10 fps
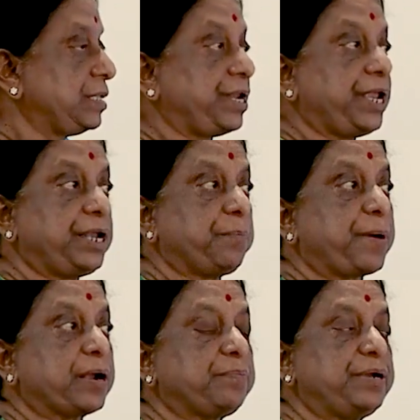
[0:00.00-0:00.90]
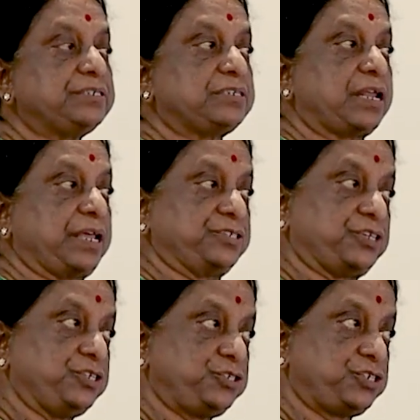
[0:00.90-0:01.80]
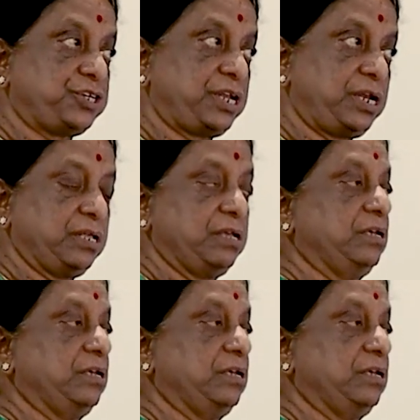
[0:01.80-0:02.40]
3 departments are essential,